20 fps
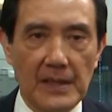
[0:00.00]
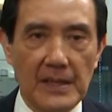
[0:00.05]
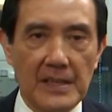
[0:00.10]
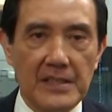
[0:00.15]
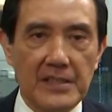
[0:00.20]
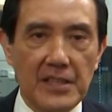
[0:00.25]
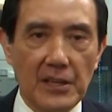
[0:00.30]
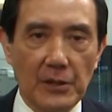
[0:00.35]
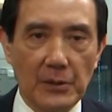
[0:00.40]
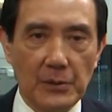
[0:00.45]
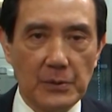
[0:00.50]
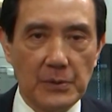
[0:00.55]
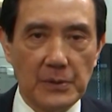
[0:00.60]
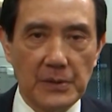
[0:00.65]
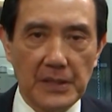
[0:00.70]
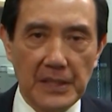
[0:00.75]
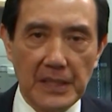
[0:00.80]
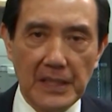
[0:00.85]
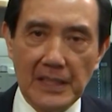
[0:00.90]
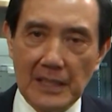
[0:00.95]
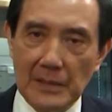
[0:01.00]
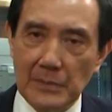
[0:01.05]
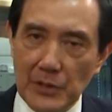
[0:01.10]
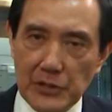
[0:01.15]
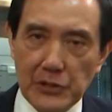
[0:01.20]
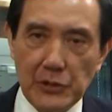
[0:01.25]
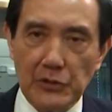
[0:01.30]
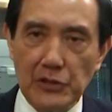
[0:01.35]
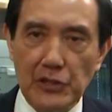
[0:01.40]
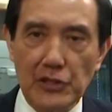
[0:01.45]
So, in
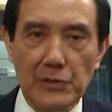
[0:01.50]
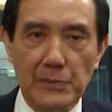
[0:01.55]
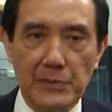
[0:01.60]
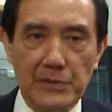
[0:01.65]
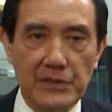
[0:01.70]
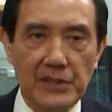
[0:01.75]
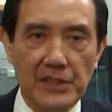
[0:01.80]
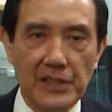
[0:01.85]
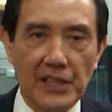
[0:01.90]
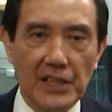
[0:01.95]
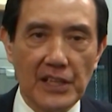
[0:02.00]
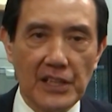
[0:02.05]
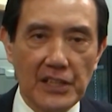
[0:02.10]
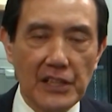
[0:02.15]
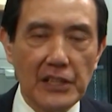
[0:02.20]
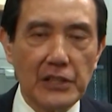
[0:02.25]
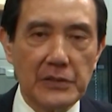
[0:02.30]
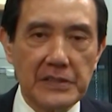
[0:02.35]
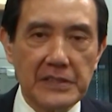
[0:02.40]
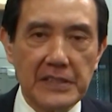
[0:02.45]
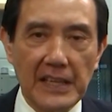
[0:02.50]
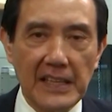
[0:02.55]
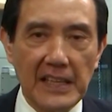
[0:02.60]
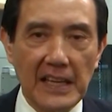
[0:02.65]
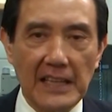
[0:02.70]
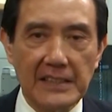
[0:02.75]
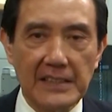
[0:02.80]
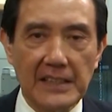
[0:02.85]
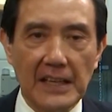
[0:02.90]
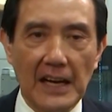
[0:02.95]
commercial terms, you could say
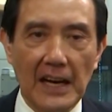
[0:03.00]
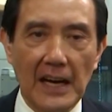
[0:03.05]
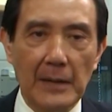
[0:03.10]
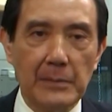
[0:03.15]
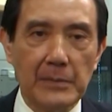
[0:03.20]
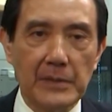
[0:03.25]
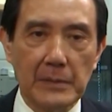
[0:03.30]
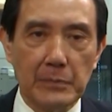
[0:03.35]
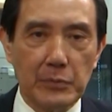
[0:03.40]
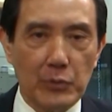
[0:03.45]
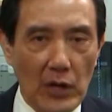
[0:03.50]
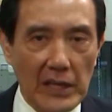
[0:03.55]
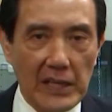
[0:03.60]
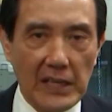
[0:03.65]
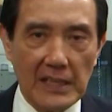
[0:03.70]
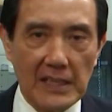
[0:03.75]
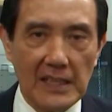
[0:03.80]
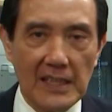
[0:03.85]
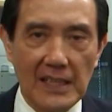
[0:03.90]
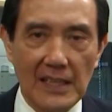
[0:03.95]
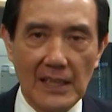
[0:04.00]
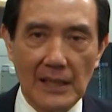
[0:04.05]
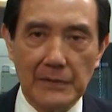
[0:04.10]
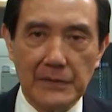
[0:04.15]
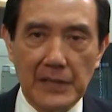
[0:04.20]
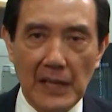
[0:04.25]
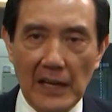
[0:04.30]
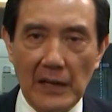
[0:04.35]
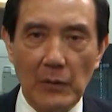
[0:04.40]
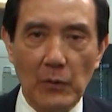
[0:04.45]
that I'm the product of
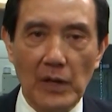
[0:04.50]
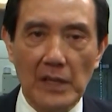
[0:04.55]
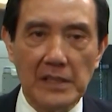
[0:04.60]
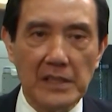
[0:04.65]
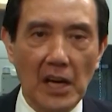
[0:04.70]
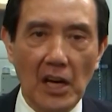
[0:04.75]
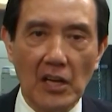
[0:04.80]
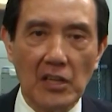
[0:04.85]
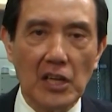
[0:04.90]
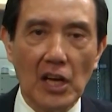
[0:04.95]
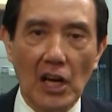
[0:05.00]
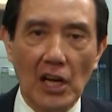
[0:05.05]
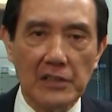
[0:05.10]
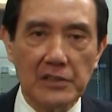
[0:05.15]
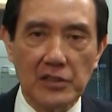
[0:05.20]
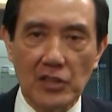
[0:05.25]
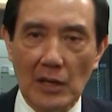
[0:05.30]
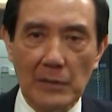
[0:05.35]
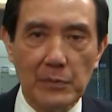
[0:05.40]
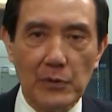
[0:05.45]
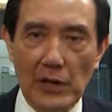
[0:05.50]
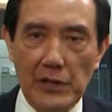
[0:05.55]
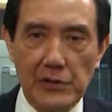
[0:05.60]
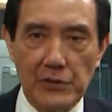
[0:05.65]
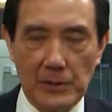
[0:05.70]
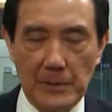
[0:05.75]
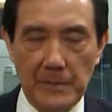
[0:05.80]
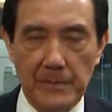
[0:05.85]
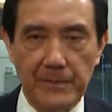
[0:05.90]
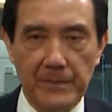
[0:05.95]
Taiwan-Hong Kong
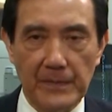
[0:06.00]
cooperation.